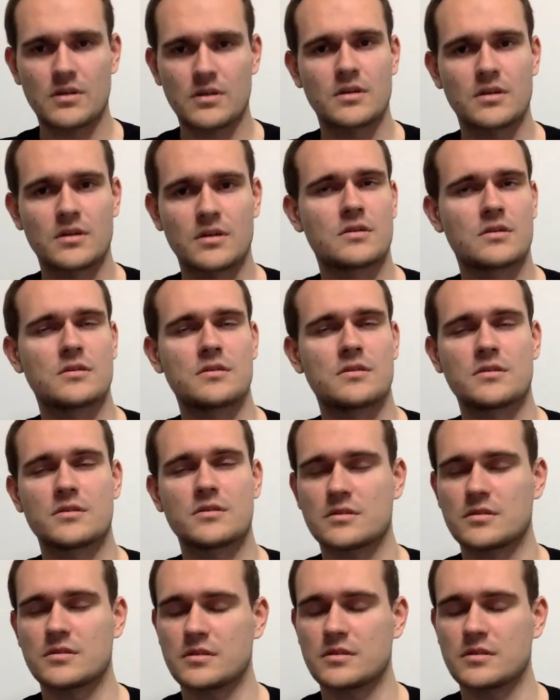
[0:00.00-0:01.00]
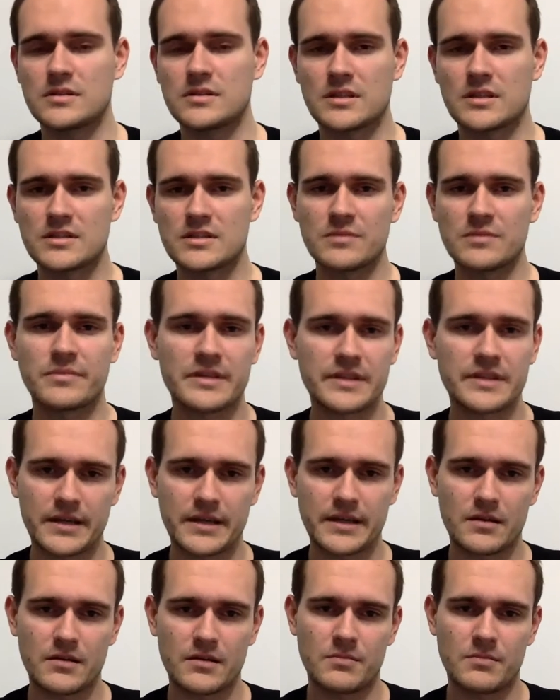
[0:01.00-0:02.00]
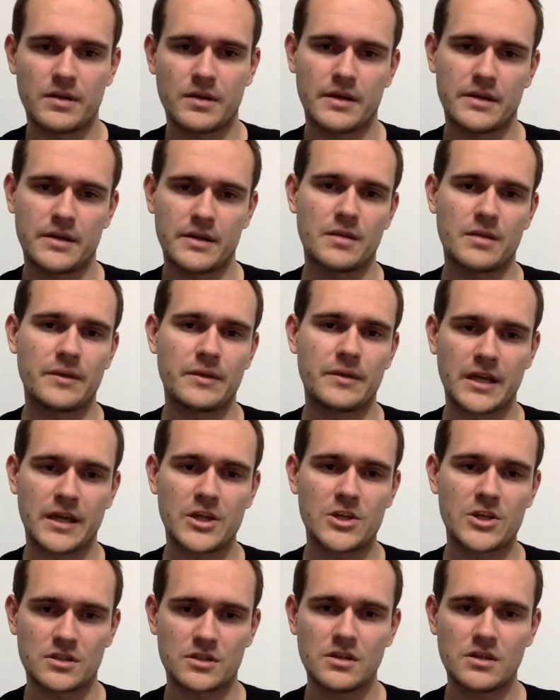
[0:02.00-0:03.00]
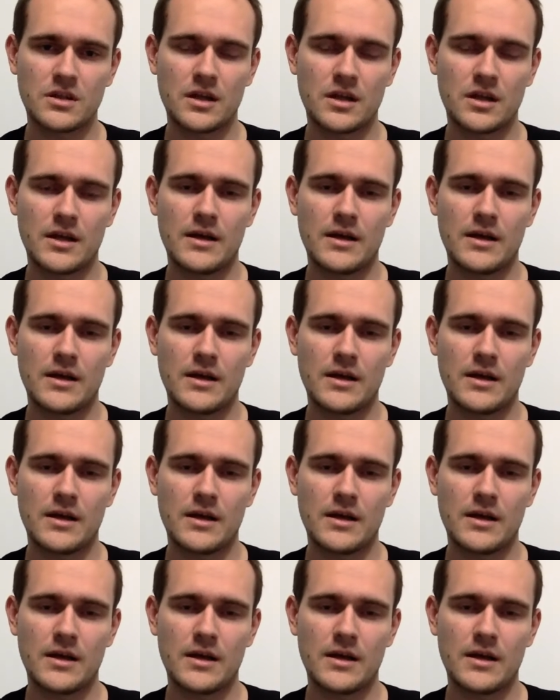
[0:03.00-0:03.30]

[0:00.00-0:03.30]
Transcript: and it is unseen by the application.